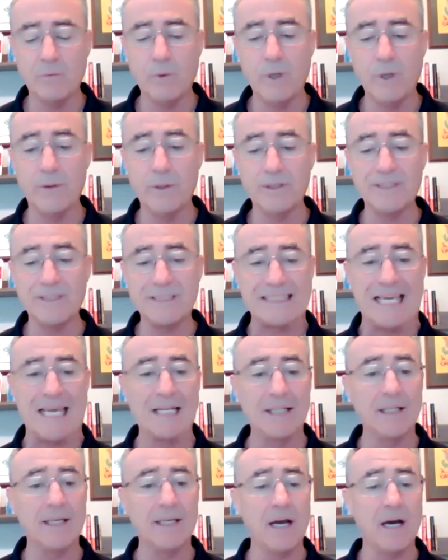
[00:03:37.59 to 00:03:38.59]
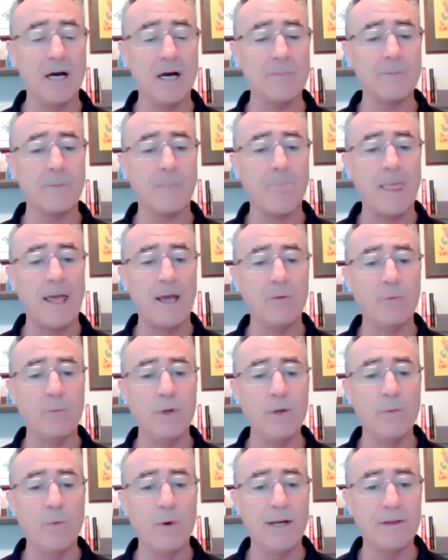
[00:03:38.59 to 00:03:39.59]
We were scaling up, and
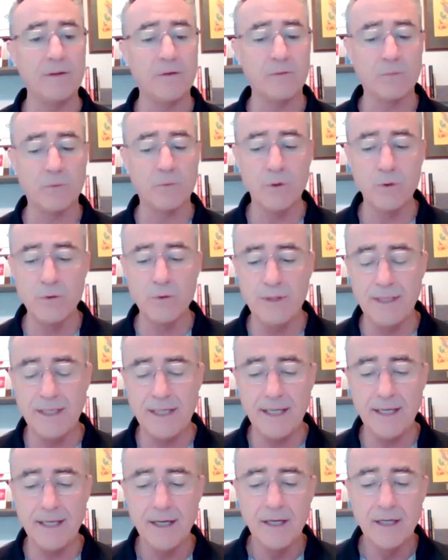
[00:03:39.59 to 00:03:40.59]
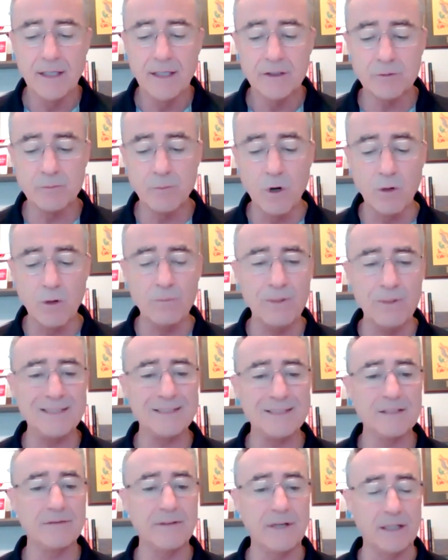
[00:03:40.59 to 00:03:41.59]
we went through the small
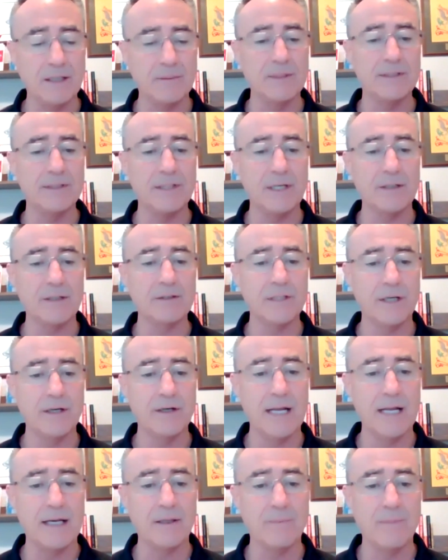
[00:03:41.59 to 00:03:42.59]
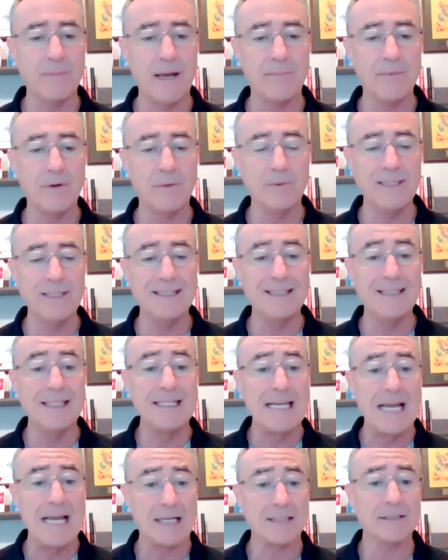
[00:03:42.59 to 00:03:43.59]
business development centers here in Alabama. We did the
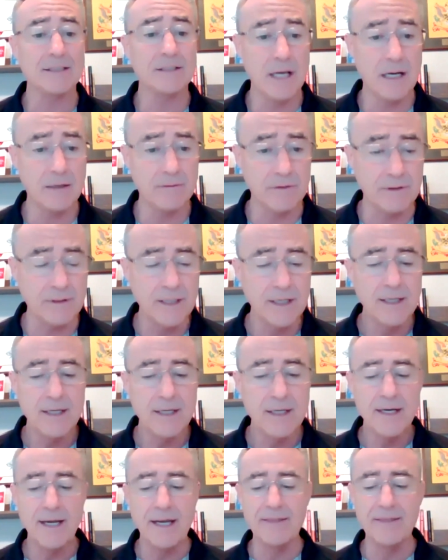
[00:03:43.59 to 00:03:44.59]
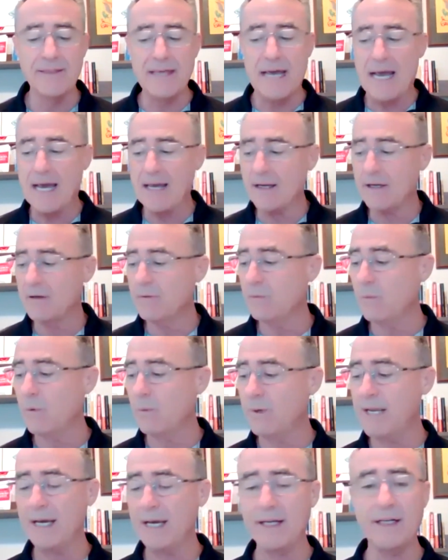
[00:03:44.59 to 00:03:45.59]
next level. And that,
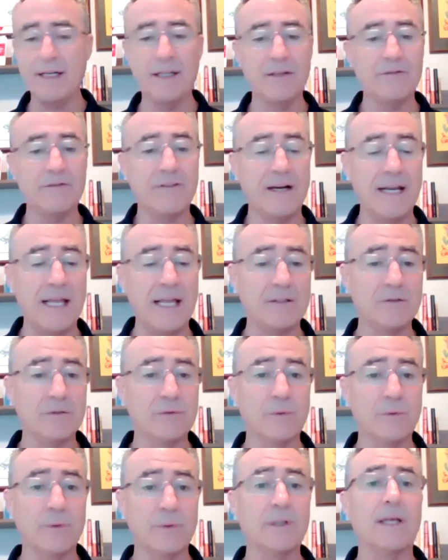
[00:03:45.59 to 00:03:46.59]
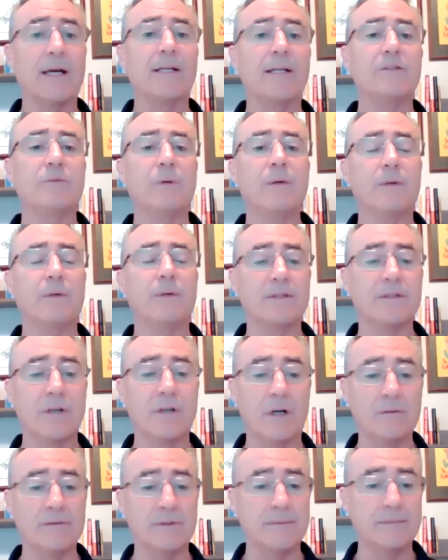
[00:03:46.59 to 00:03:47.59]
when we got into the financials, we realized we were
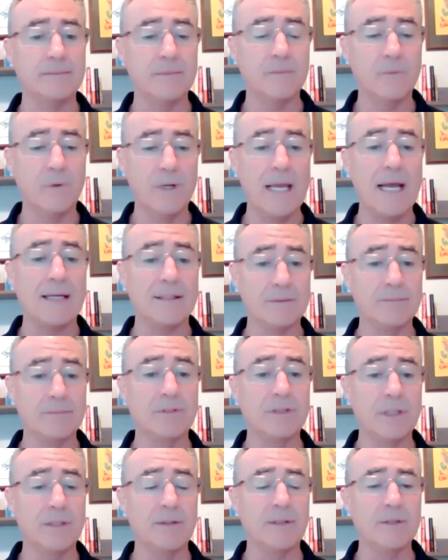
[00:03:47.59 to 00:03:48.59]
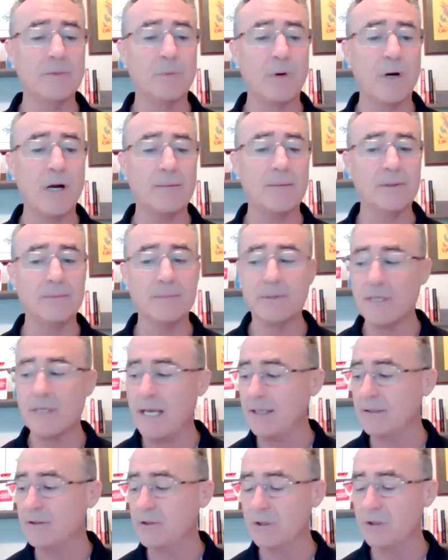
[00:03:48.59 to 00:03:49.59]
insolvent. We had some serious problems.
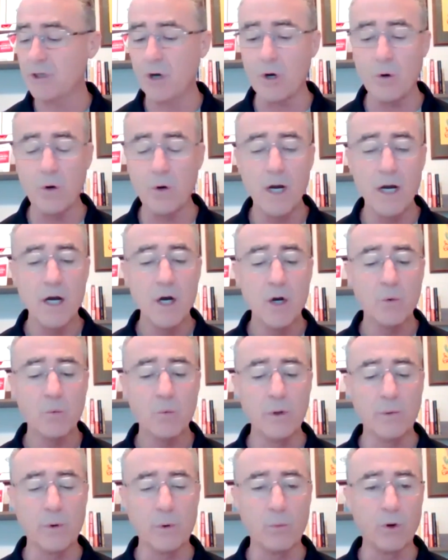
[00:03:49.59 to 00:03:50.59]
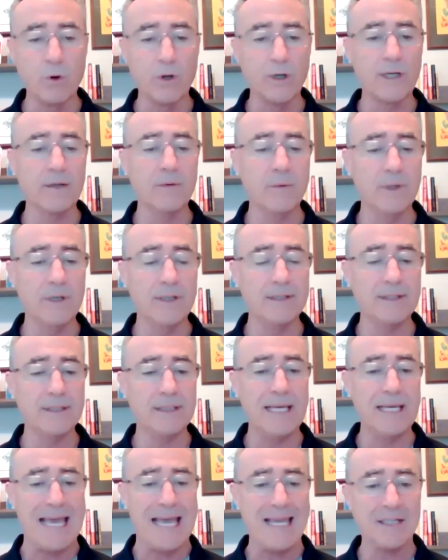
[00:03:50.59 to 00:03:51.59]
And so we were working with
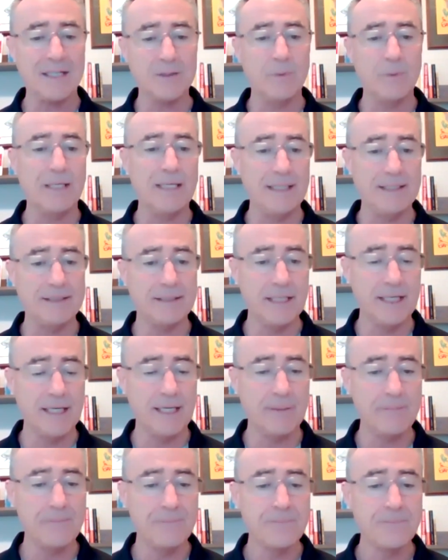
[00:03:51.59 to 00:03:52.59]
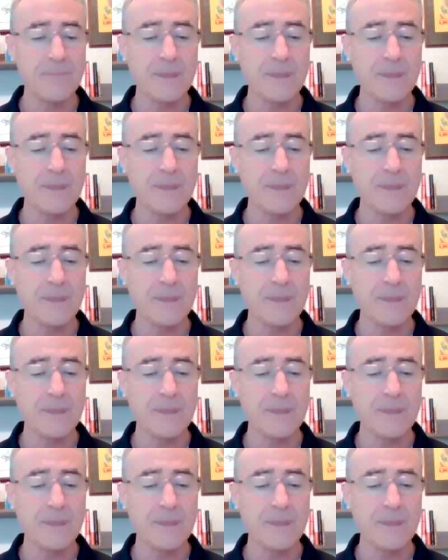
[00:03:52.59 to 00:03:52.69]
the ASBDC.